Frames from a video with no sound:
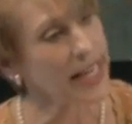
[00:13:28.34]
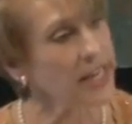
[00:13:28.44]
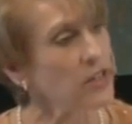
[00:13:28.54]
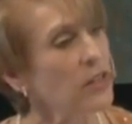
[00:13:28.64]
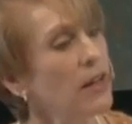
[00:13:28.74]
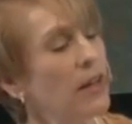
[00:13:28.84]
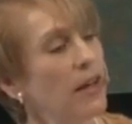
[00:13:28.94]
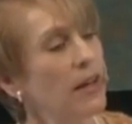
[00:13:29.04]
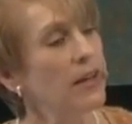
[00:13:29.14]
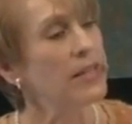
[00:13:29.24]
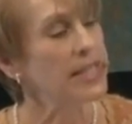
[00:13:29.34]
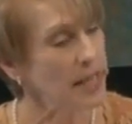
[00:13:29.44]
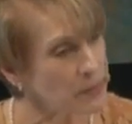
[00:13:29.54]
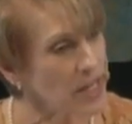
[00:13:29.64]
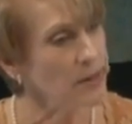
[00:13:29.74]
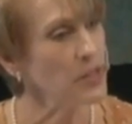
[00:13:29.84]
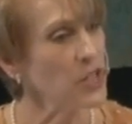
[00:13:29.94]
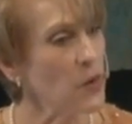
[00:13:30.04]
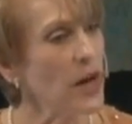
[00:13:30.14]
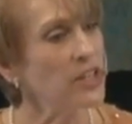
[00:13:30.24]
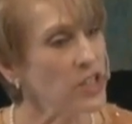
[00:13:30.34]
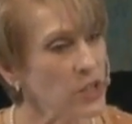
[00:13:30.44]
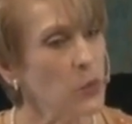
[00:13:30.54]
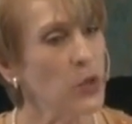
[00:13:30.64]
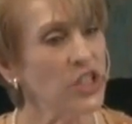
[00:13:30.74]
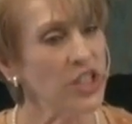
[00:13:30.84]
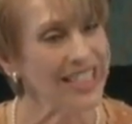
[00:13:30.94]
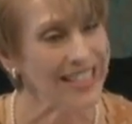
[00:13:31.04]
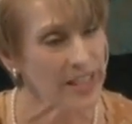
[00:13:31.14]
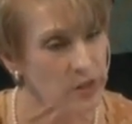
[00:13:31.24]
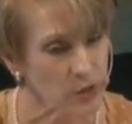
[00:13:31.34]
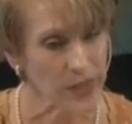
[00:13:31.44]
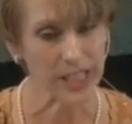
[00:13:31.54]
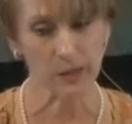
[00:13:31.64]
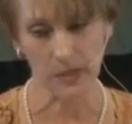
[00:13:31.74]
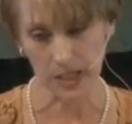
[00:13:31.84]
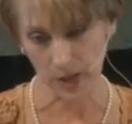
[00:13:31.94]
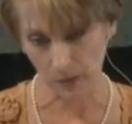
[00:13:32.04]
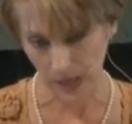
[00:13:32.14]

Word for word: handle. Sometimes, though, I just wish He didn't trust me so